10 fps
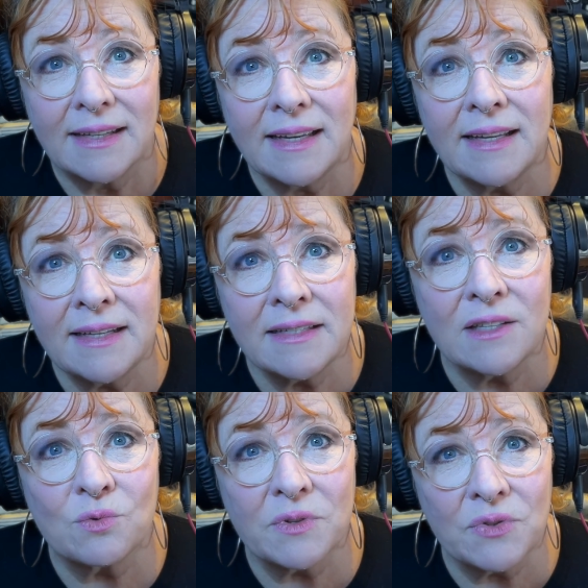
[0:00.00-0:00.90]
It is
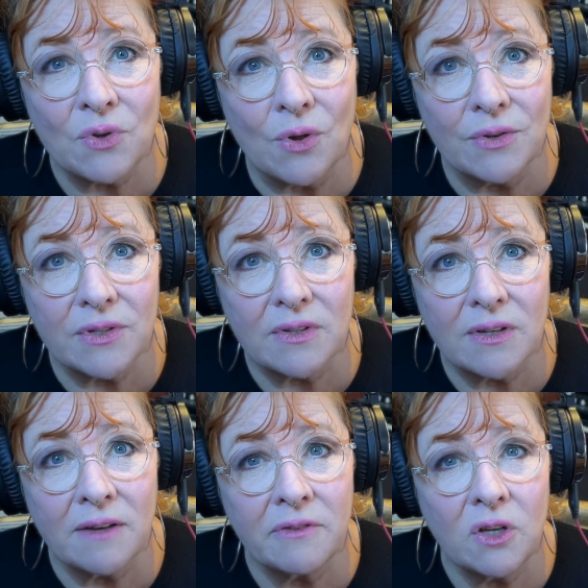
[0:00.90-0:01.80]
the result
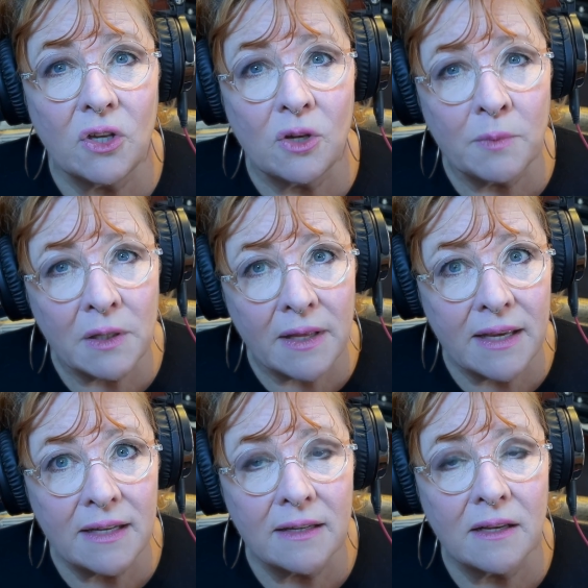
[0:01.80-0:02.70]
of
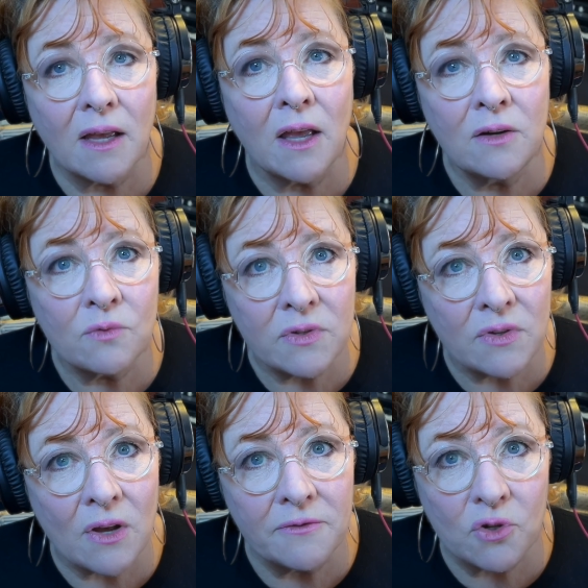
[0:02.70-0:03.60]
accumulated,
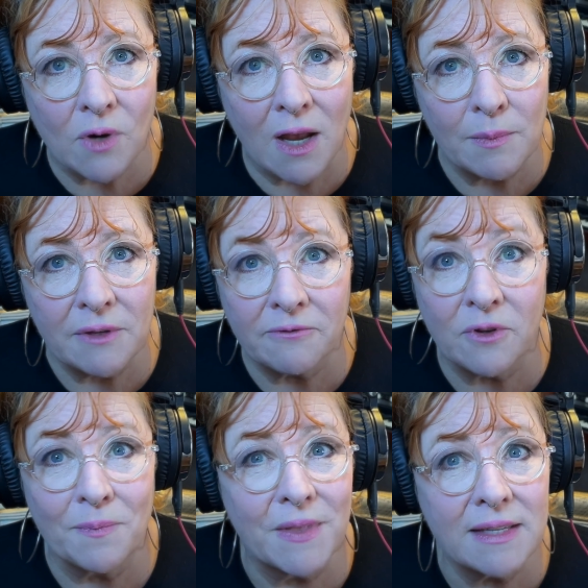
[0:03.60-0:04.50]
unresolved trauma
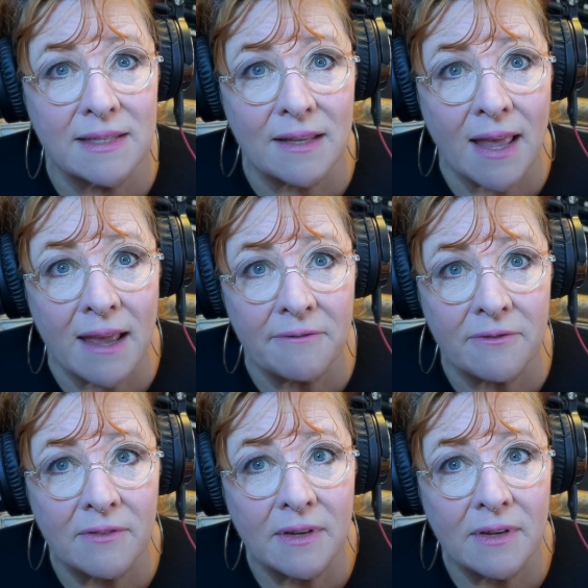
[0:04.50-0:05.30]
from this life